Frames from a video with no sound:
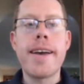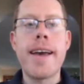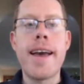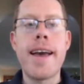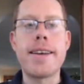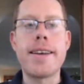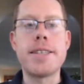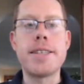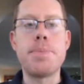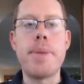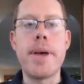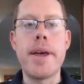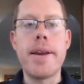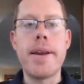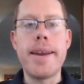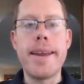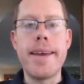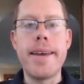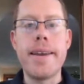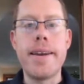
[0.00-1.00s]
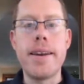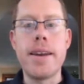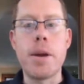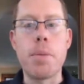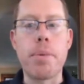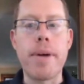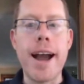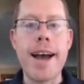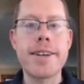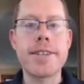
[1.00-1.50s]
has been in
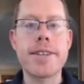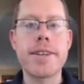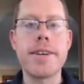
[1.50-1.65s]
Nebraska